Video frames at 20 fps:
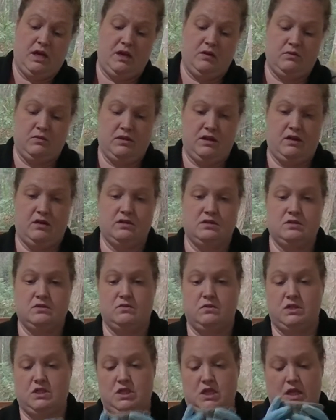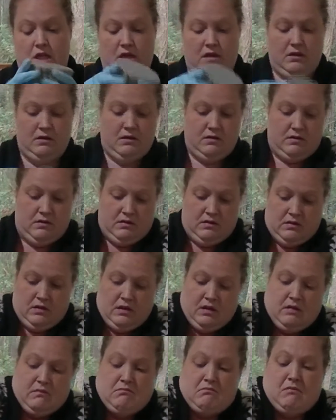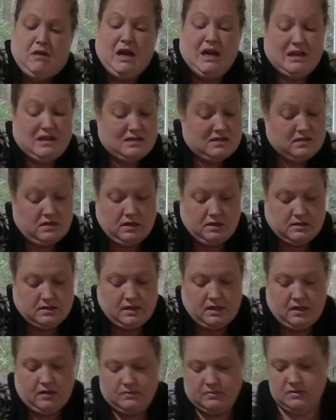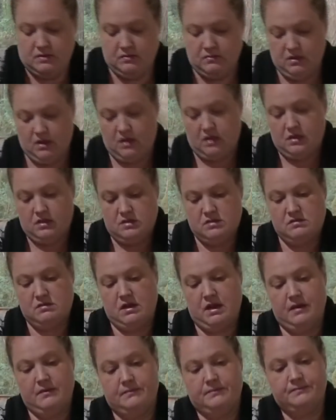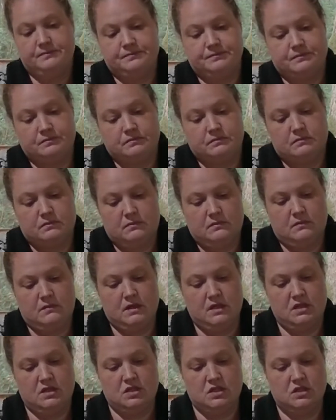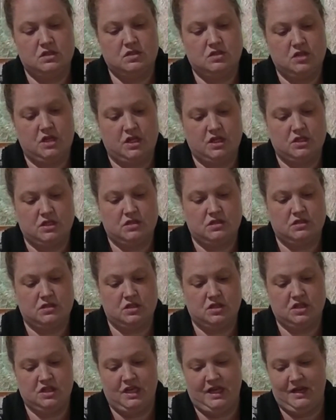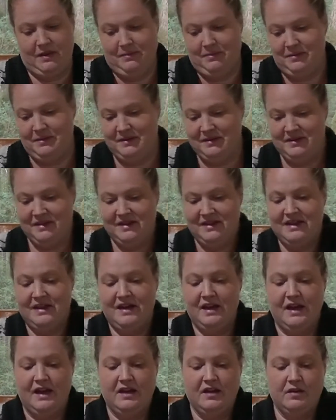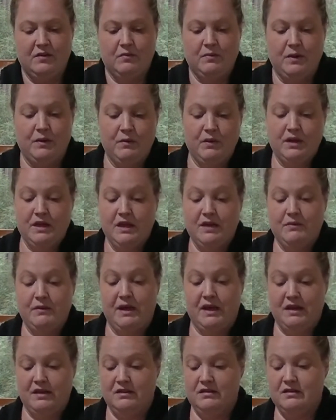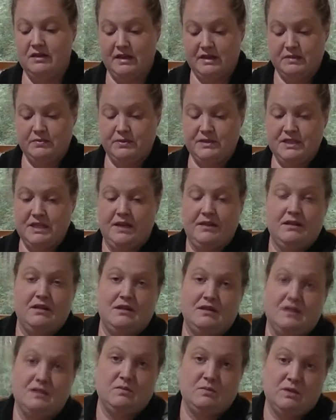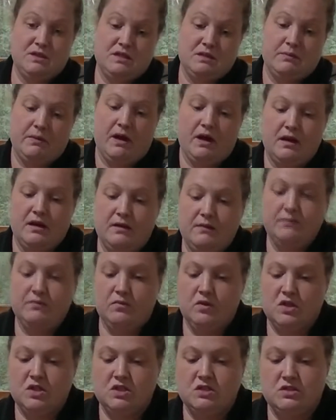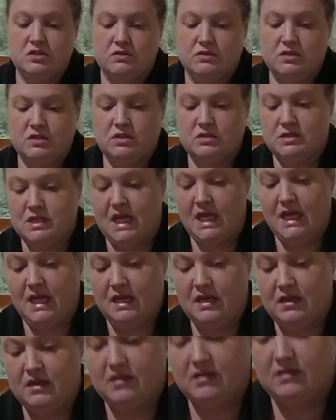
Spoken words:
hand without it squishing. Mine is not set up, so I'm not going to do that. It just changes the shape. But anyway, let's pretend that this was the bottom. What you do is you take